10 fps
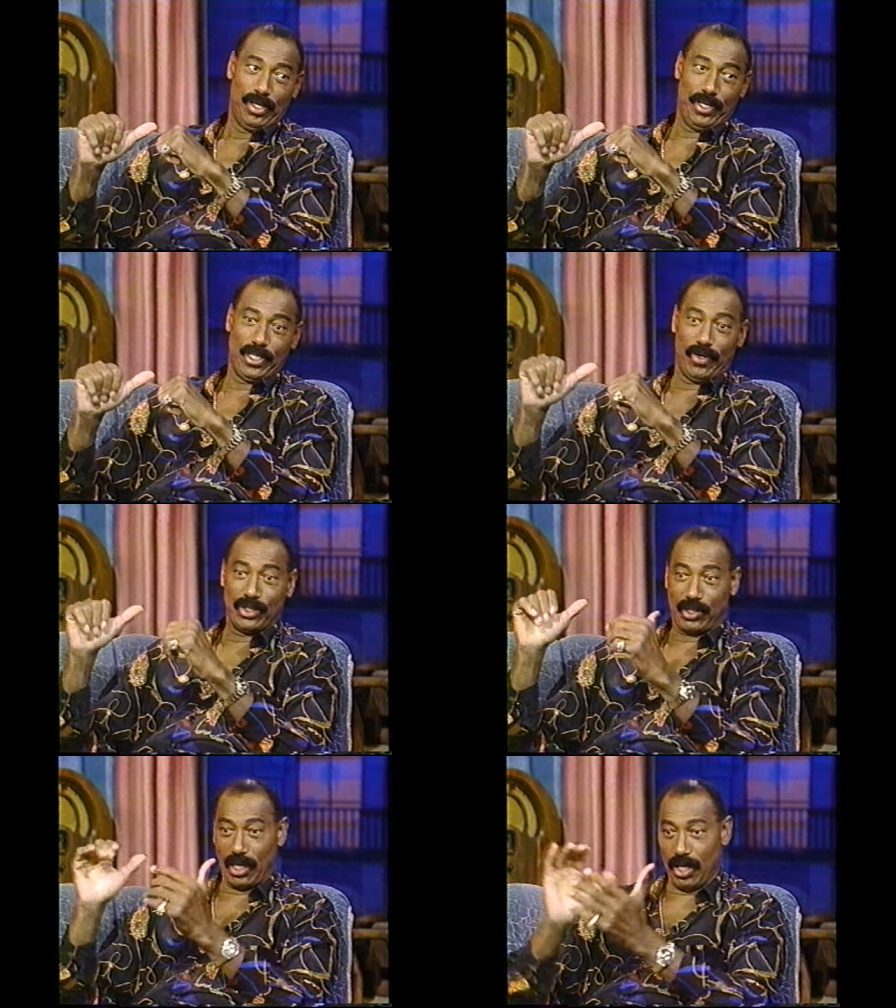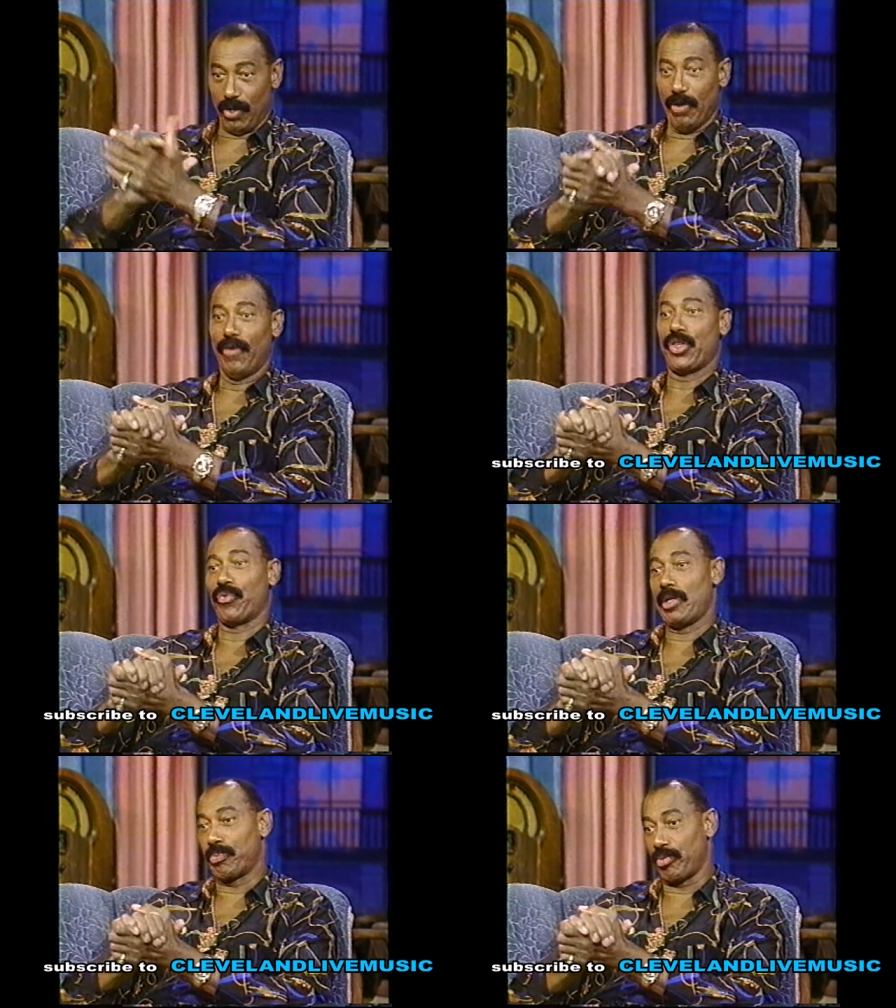you know, until
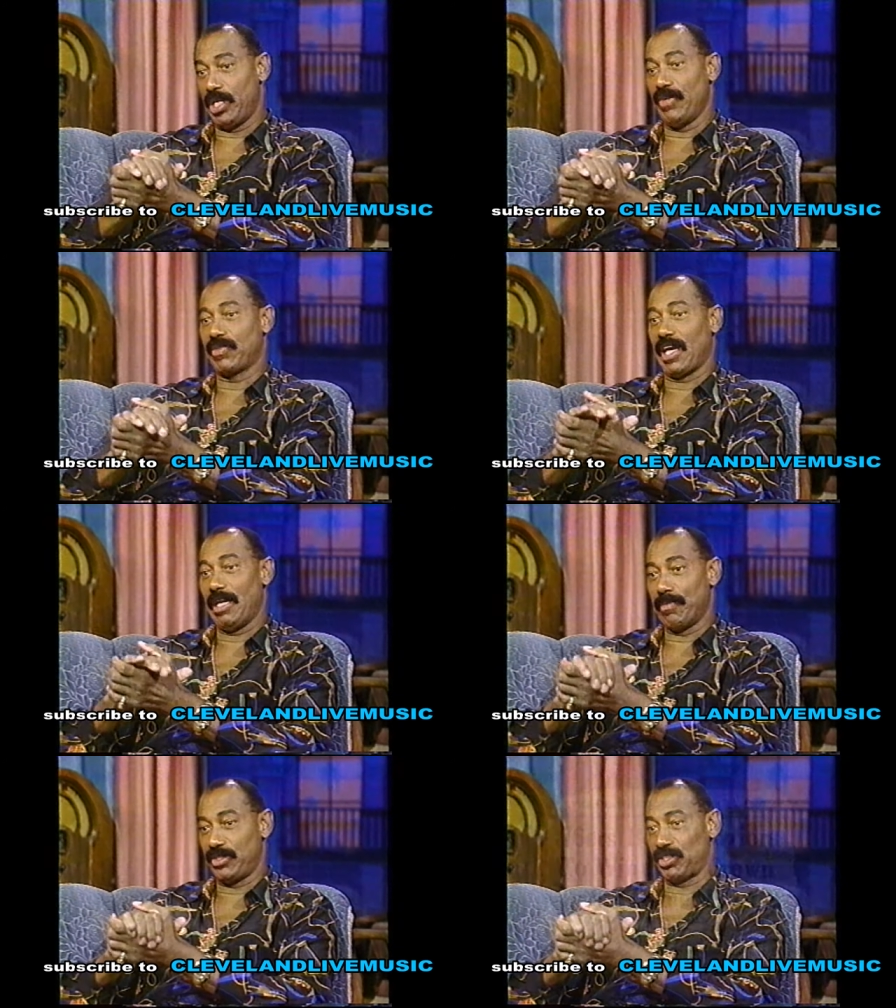the reprieve came